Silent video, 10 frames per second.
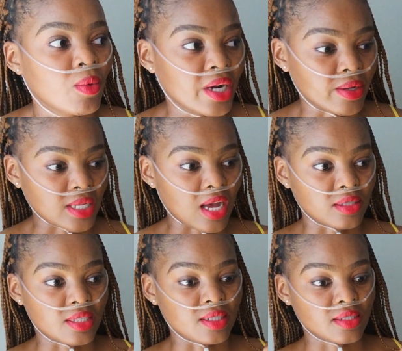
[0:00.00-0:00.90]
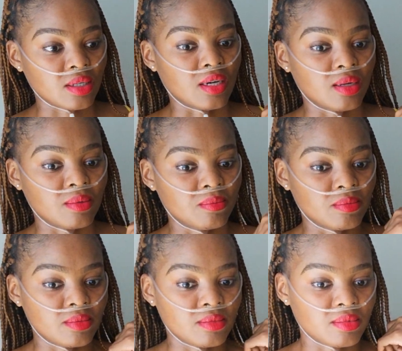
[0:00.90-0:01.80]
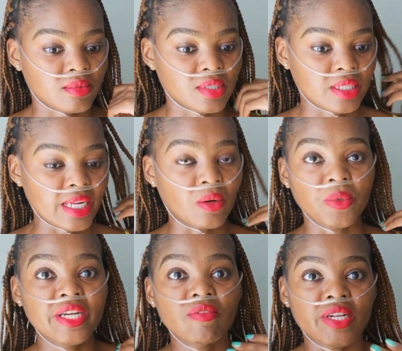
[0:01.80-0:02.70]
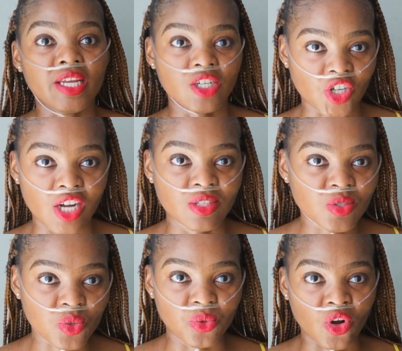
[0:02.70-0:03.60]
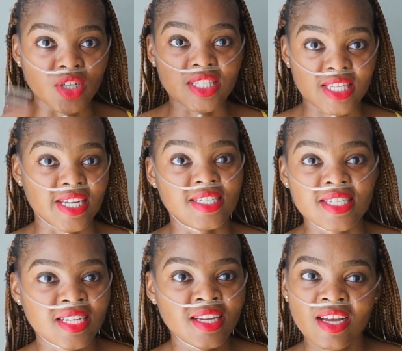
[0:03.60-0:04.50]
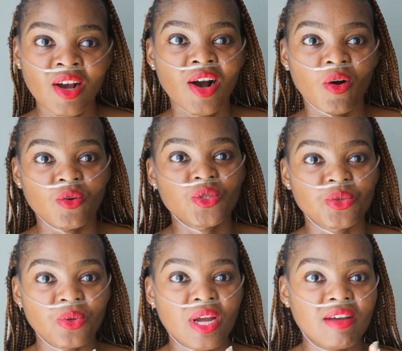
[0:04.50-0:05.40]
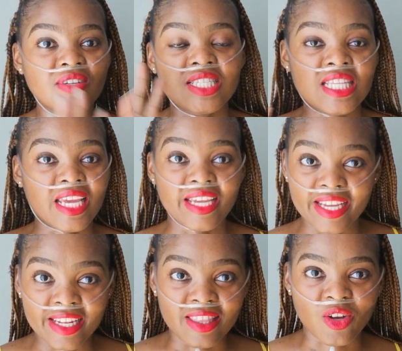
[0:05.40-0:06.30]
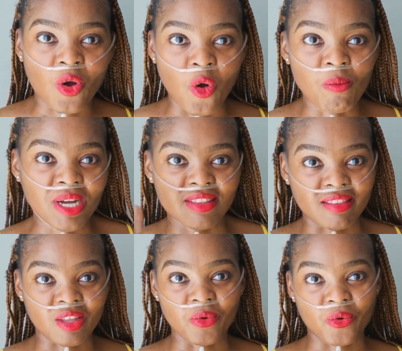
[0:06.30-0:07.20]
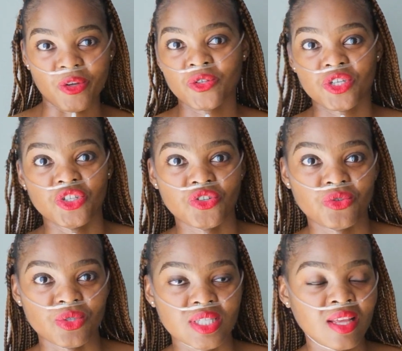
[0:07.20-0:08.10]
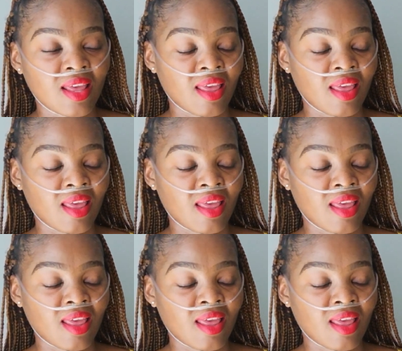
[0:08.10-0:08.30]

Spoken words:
when I was out that like wouldn't even get a chance to consent or to have a say in the coma that they were going to induce.